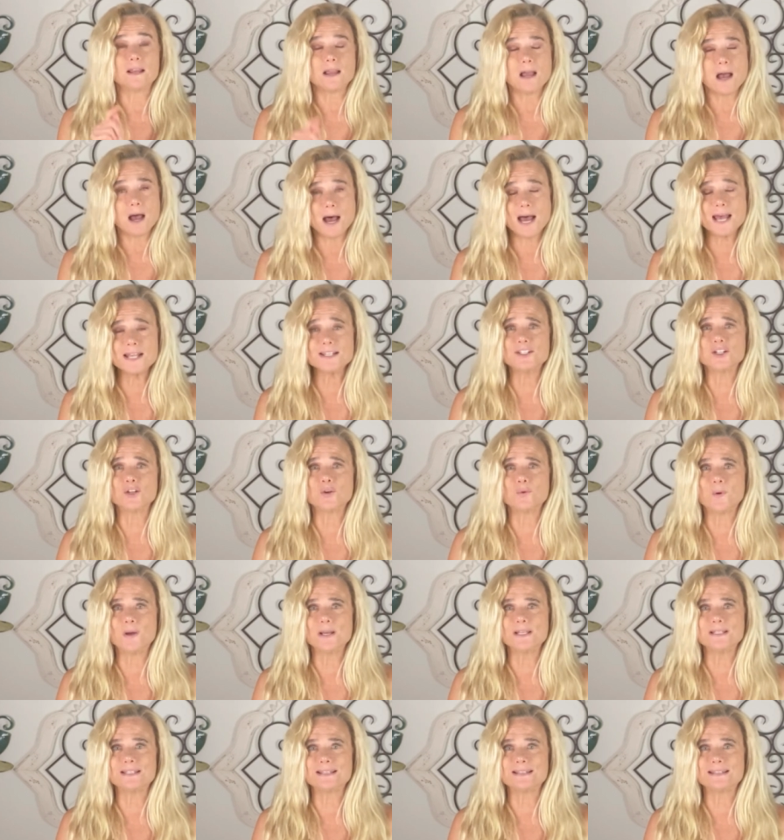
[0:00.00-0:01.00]

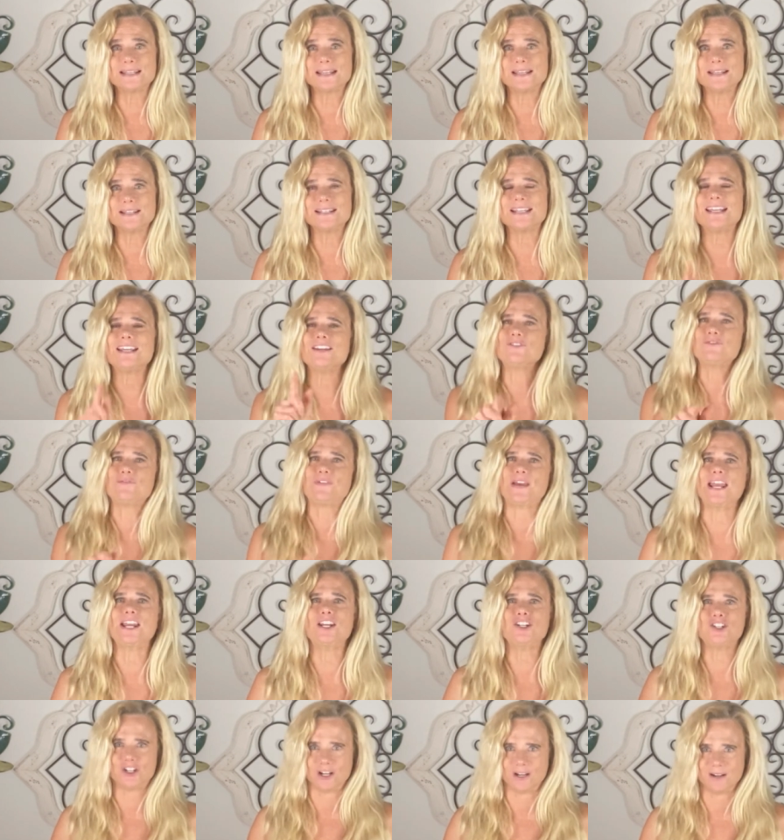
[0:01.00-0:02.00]
consequences is
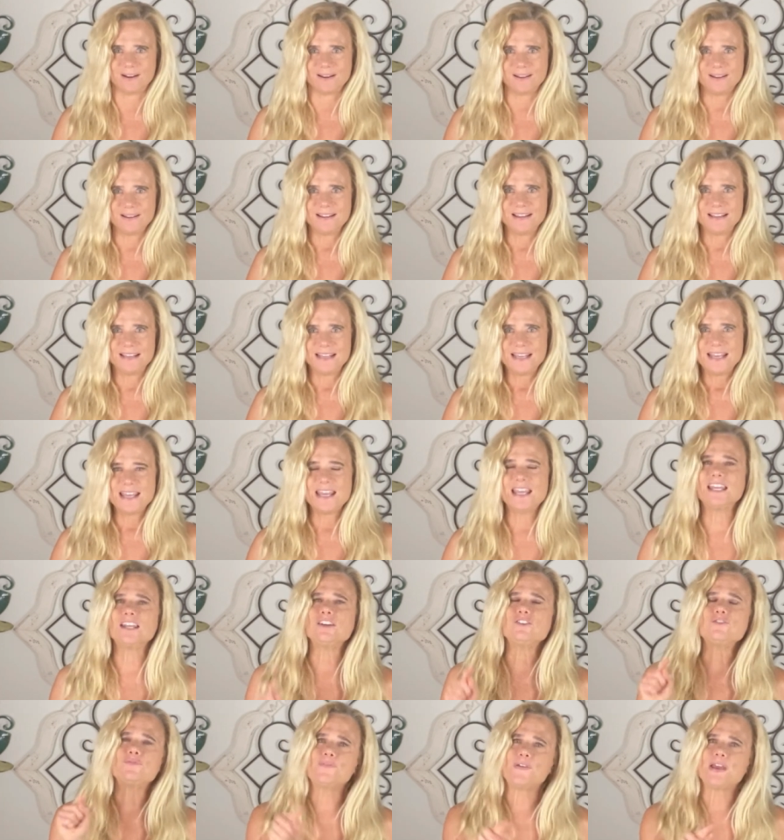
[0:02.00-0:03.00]
invasion
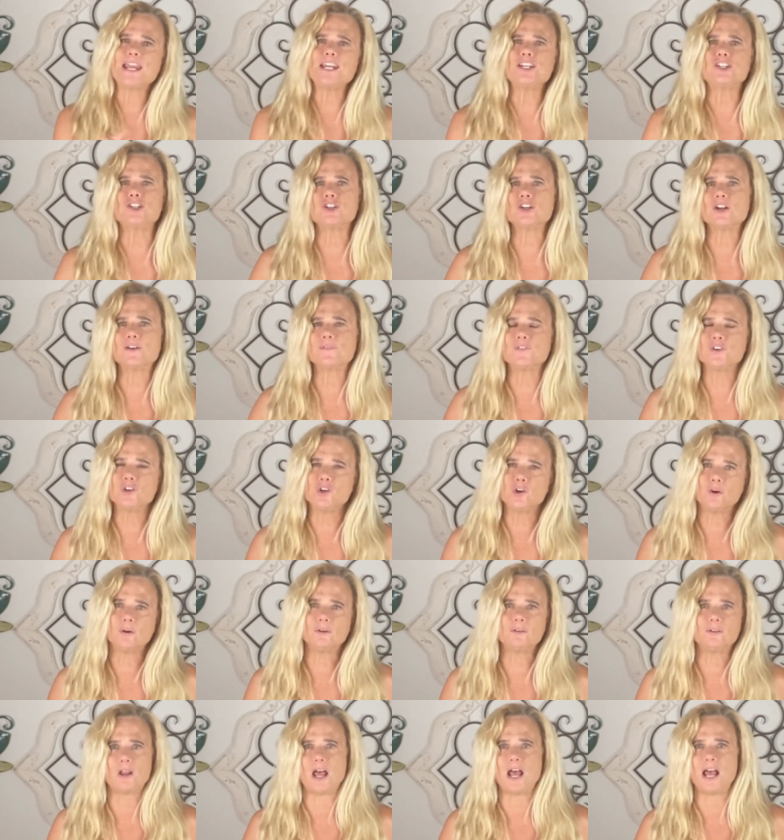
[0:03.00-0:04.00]
of
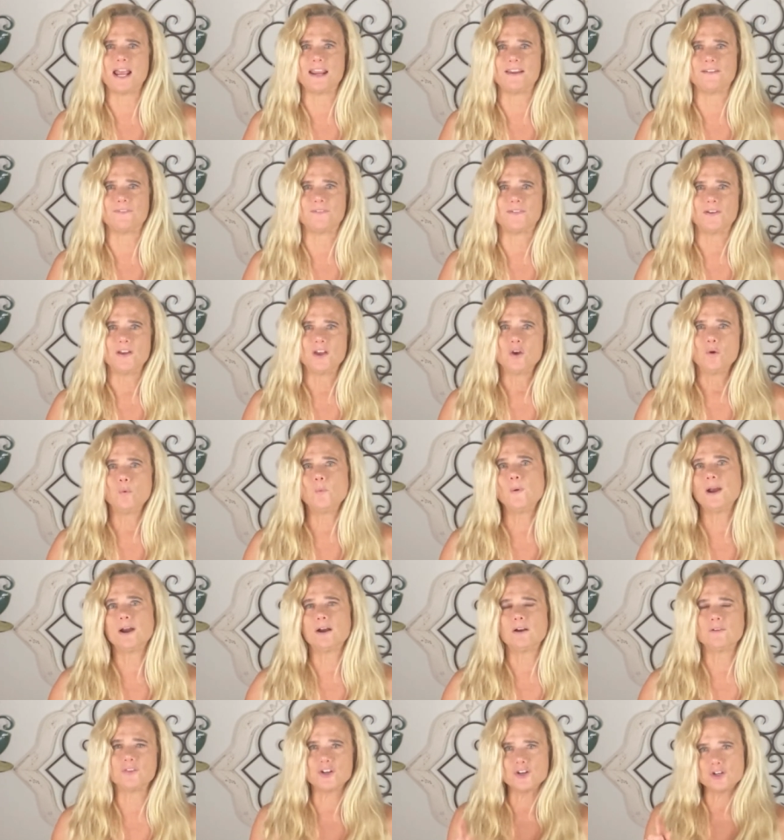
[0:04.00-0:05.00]
your life,
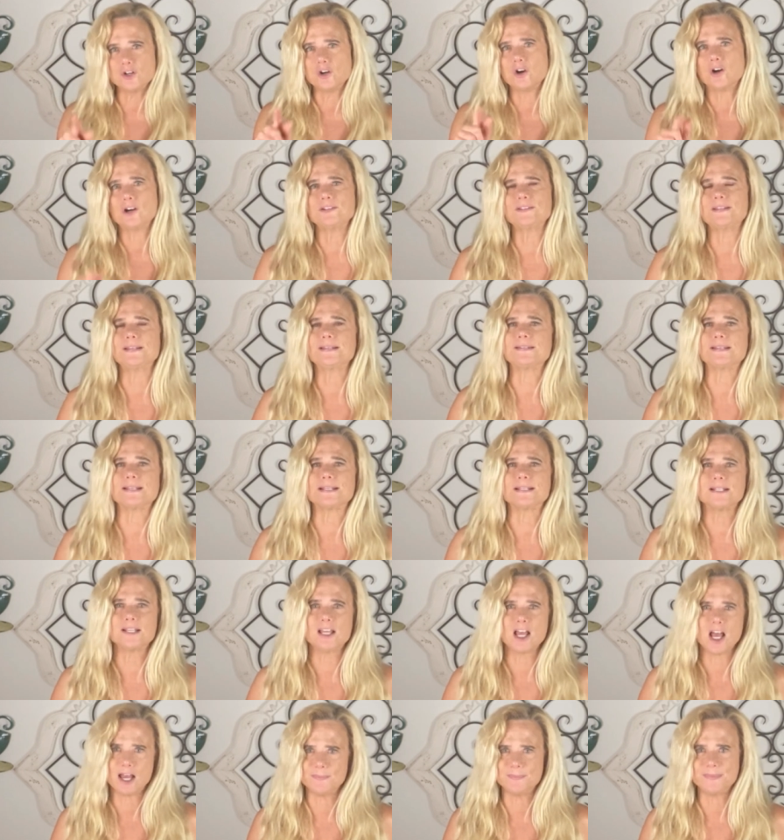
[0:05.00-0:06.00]
where the narcissist
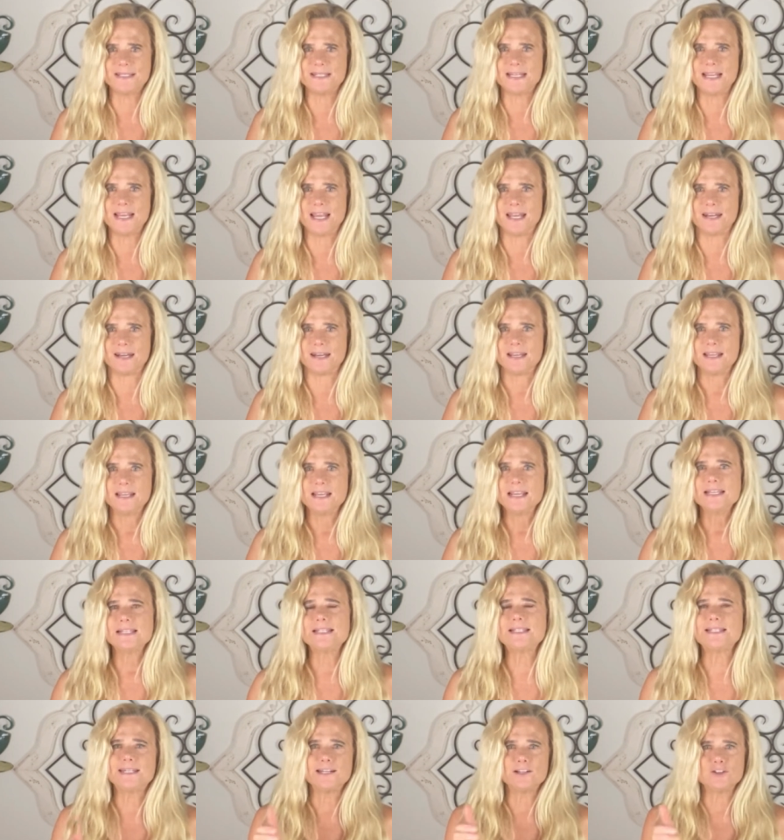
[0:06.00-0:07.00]
comes in,
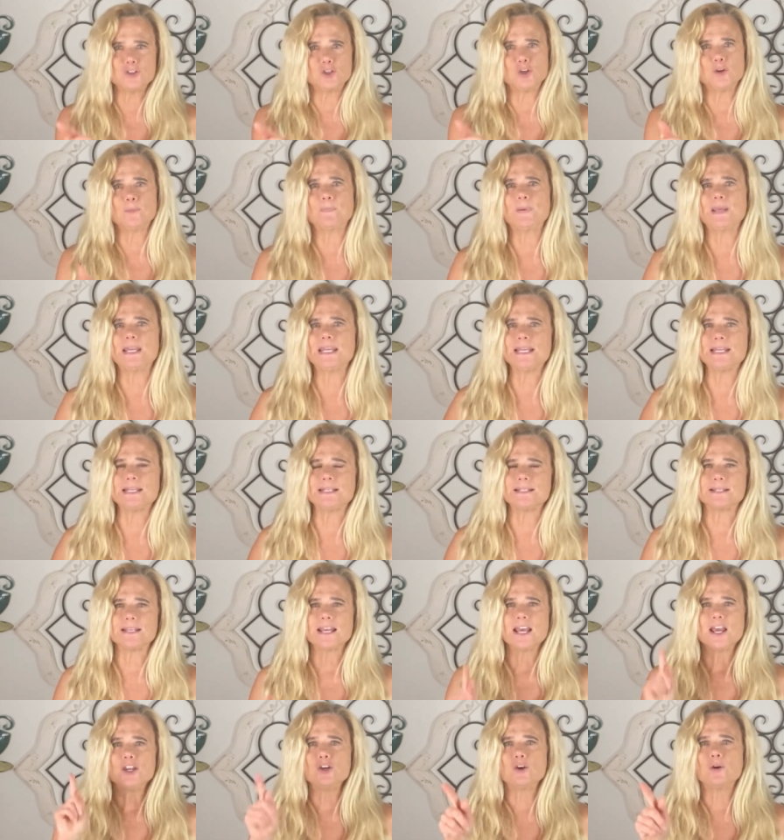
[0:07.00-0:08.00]
steals your peace,
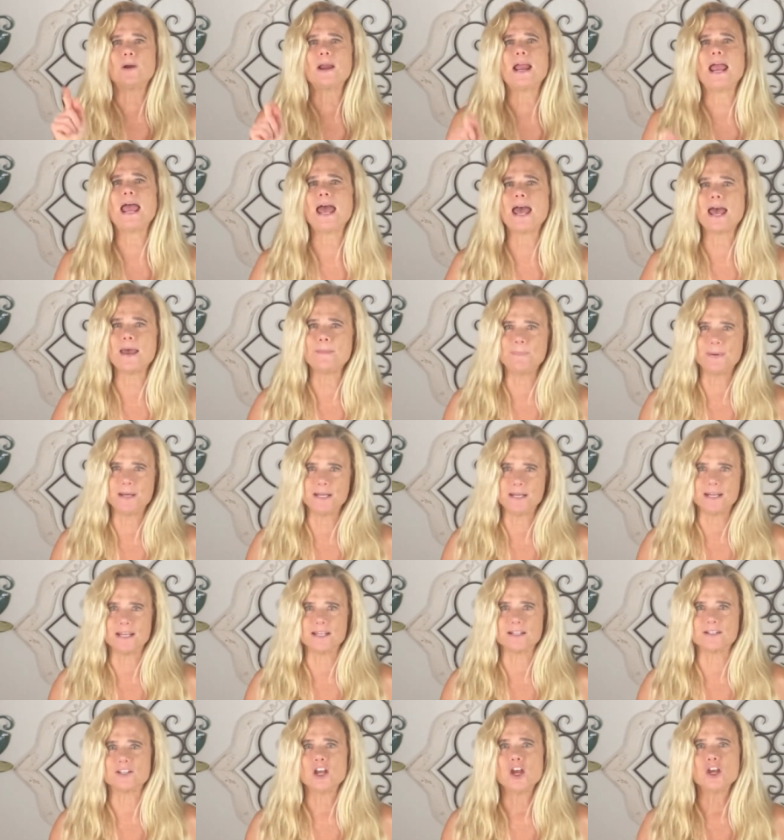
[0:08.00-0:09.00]
your
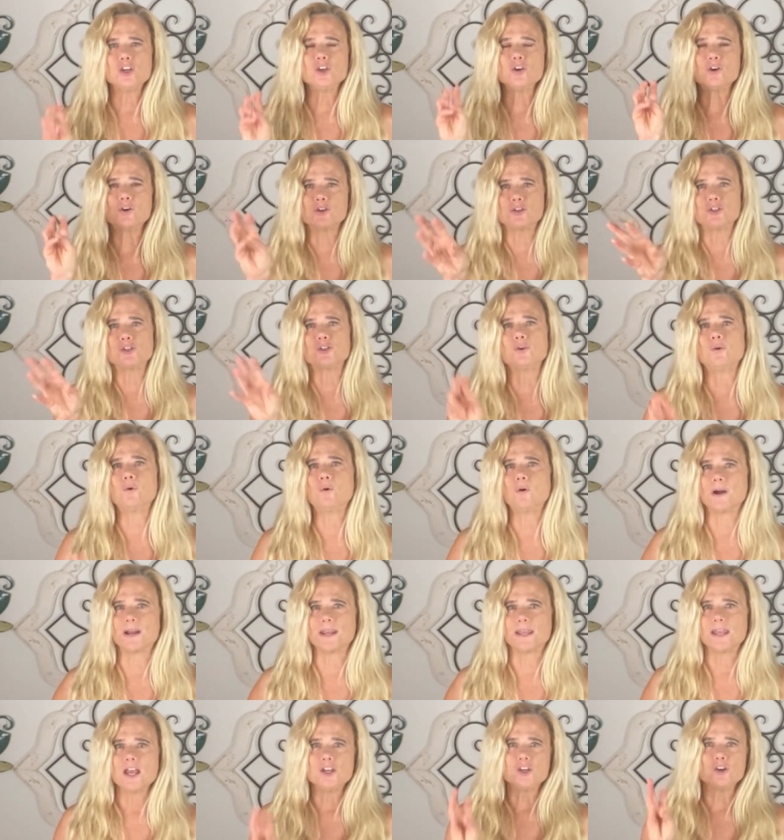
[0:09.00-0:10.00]
happiness, your
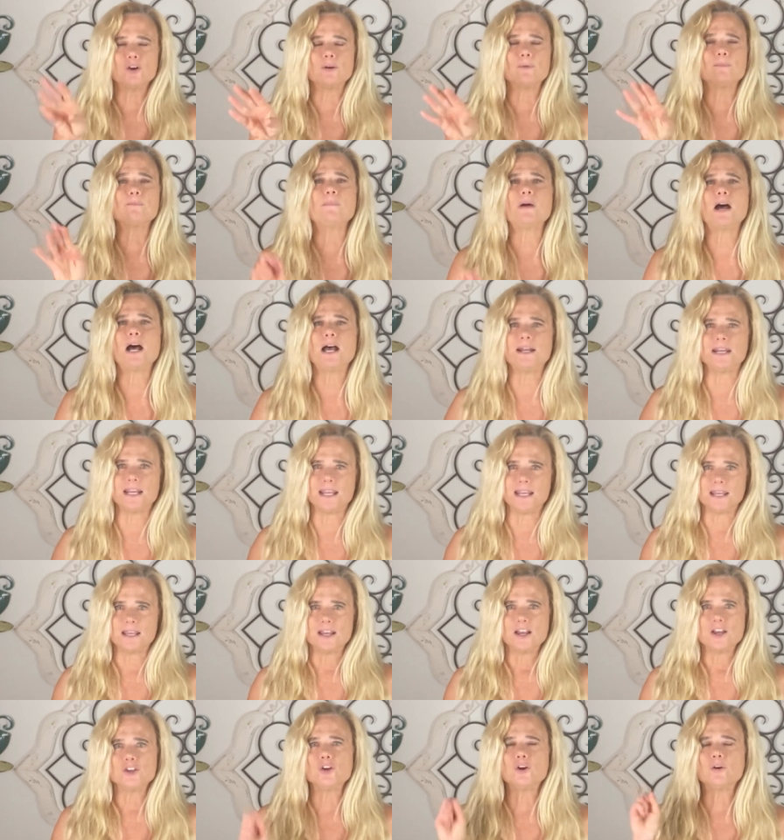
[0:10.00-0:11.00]
joy, your
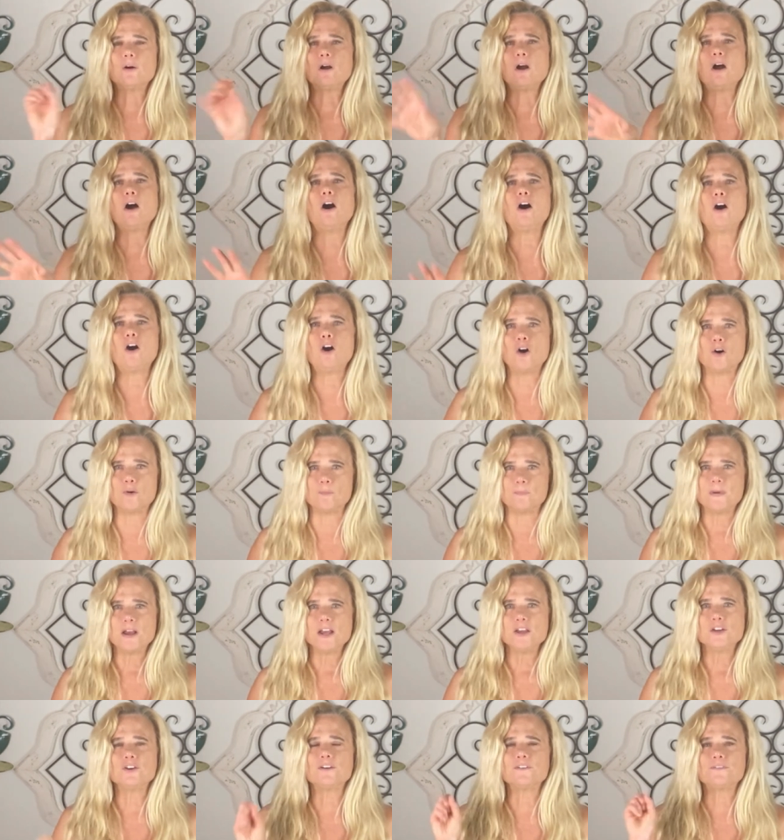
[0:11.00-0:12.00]
money, your home,
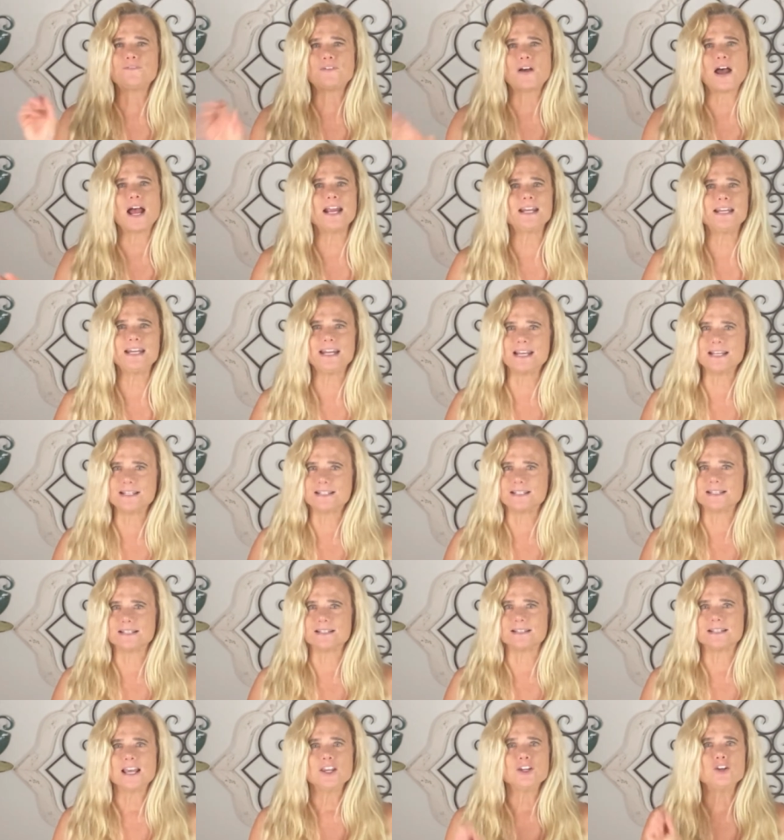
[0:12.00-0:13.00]
your
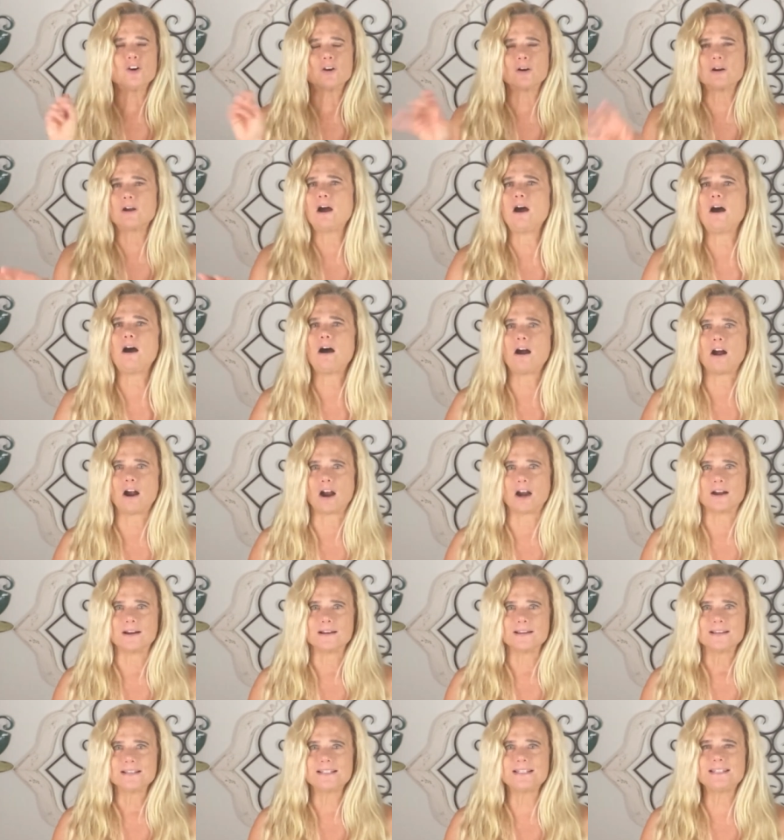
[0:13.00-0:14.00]
finances, your
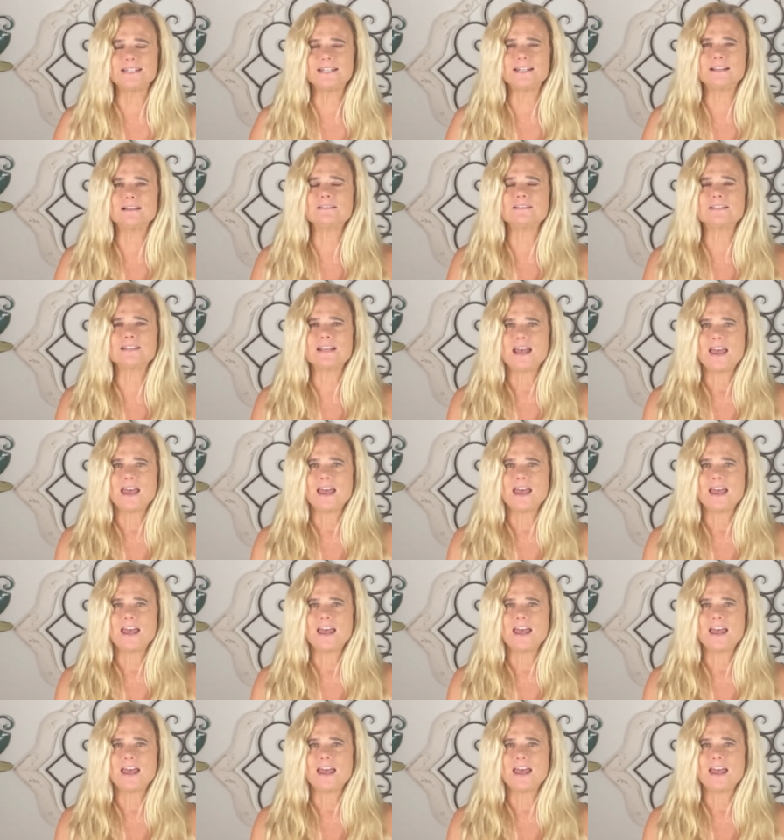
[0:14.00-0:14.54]
car, steals